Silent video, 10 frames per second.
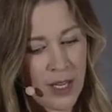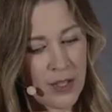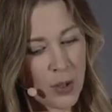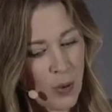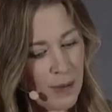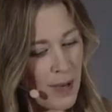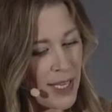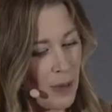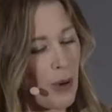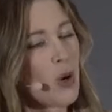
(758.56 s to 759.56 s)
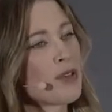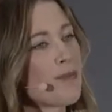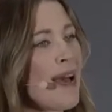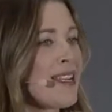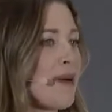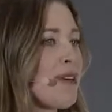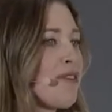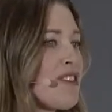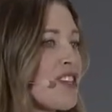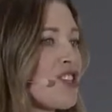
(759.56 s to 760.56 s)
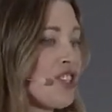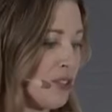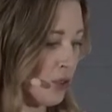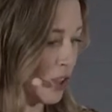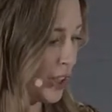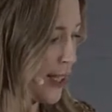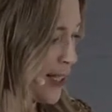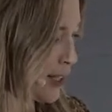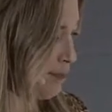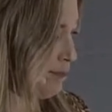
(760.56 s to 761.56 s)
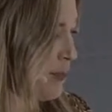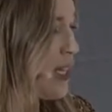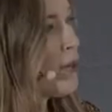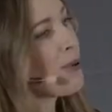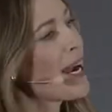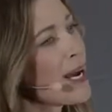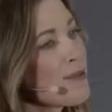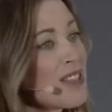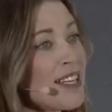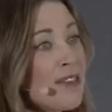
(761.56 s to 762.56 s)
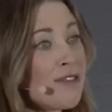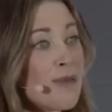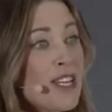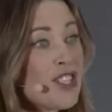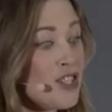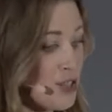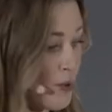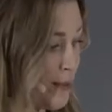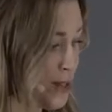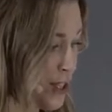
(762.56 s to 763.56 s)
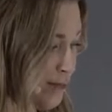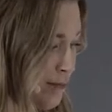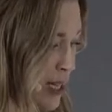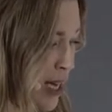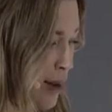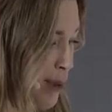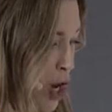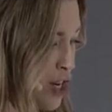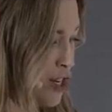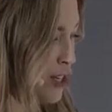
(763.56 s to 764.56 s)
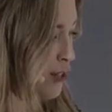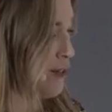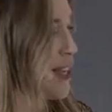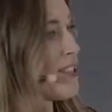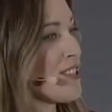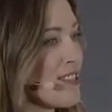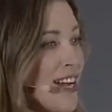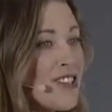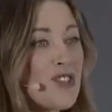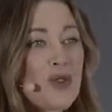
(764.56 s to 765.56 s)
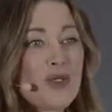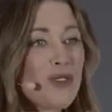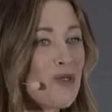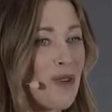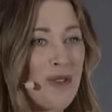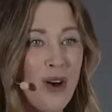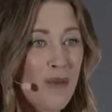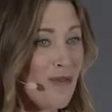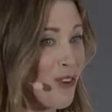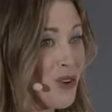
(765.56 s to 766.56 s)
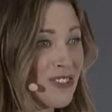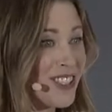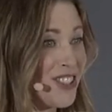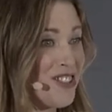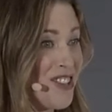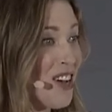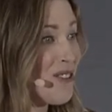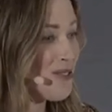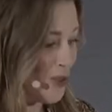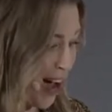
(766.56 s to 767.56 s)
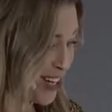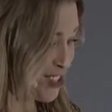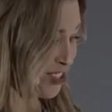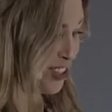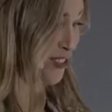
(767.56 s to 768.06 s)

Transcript: So what might a post-pandemic physician look like? Perhaps an information disruptor, a partner that designs tools with folks like yourselves who actually